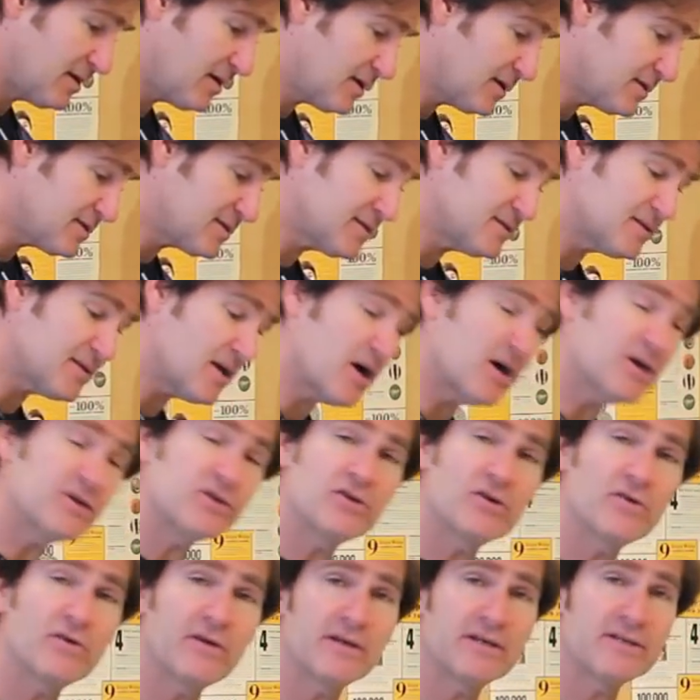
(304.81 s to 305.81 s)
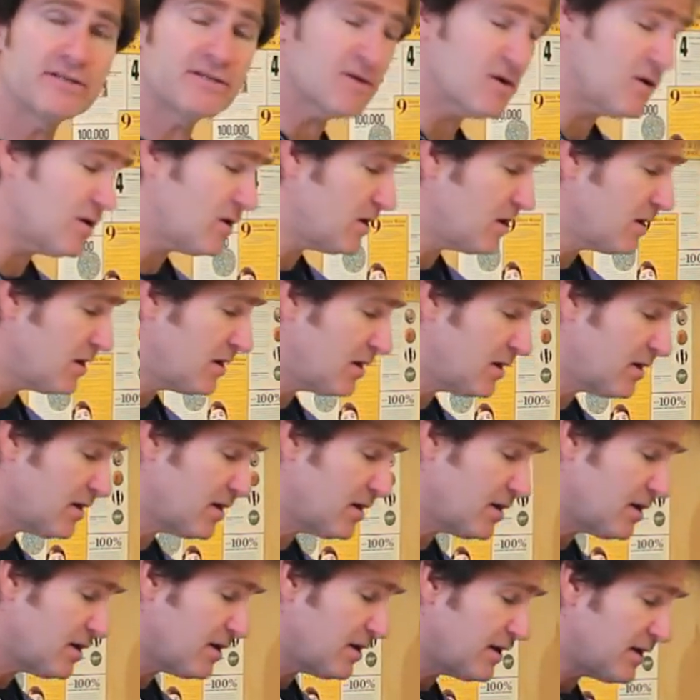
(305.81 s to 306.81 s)
And since Archer is
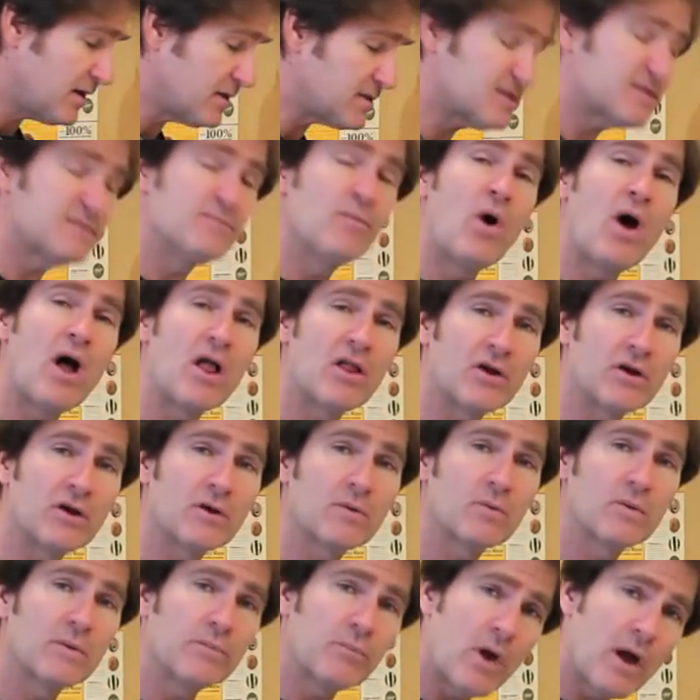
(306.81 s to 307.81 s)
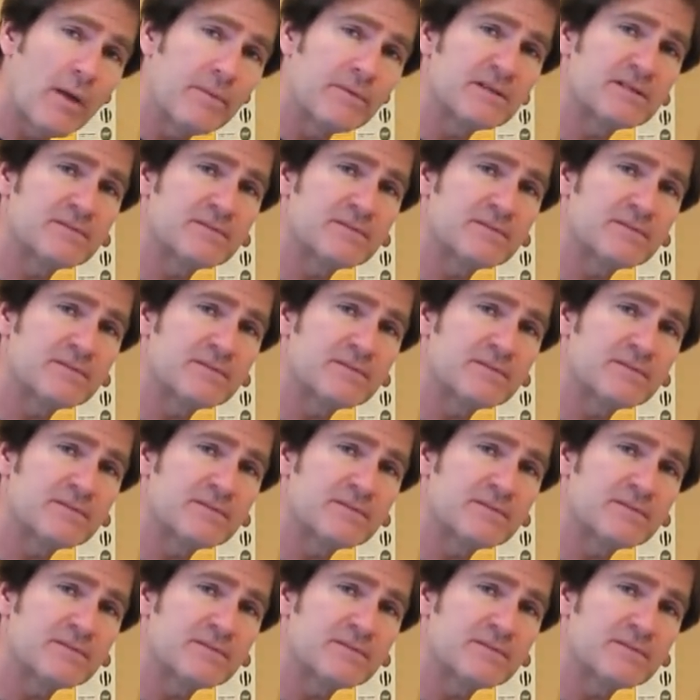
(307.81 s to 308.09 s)
is smaller, we'll probably